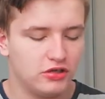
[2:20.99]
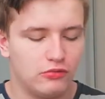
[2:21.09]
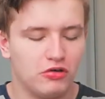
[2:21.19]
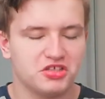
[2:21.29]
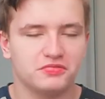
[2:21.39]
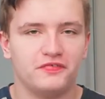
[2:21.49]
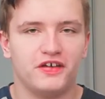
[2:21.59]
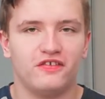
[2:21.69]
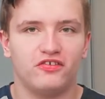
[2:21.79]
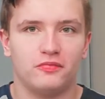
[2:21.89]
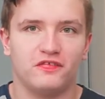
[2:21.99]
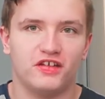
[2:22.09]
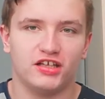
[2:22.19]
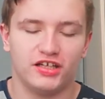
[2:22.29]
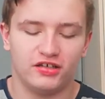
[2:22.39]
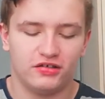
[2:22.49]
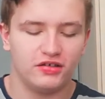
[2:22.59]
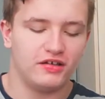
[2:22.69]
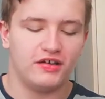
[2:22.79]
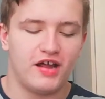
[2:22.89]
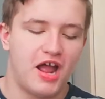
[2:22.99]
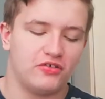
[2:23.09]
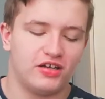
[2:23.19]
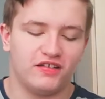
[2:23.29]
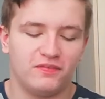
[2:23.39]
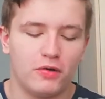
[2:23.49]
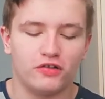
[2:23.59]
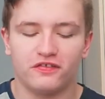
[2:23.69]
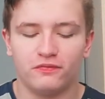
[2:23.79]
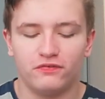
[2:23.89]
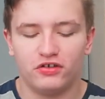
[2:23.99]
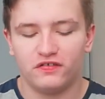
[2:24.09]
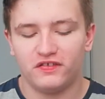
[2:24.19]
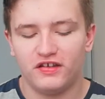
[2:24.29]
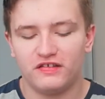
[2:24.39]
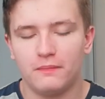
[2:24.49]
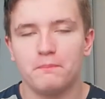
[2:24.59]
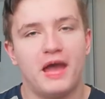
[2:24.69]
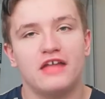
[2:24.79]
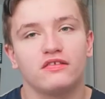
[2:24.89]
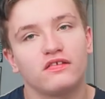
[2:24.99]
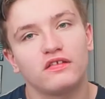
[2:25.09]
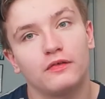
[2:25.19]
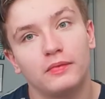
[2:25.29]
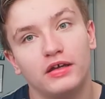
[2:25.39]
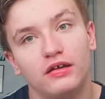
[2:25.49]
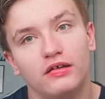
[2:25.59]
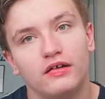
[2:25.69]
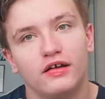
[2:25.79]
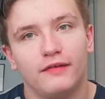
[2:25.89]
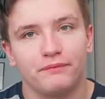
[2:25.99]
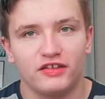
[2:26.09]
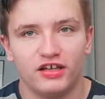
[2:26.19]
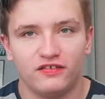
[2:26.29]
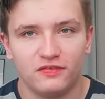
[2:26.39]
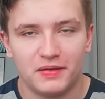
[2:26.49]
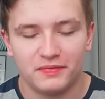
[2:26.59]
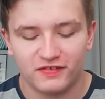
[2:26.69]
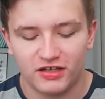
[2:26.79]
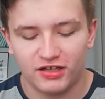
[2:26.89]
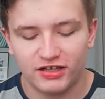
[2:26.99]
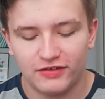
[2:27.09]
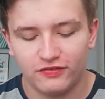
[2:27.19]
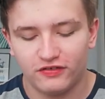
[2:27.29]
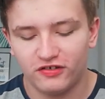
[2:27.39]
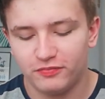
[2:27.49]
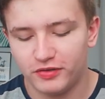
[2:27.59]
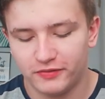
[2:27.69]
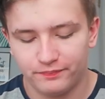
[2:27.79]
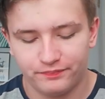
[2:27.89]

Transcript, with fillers: wash my face first and like I don't any spots something. So these are meant to be like to make your skin clear and stuff, but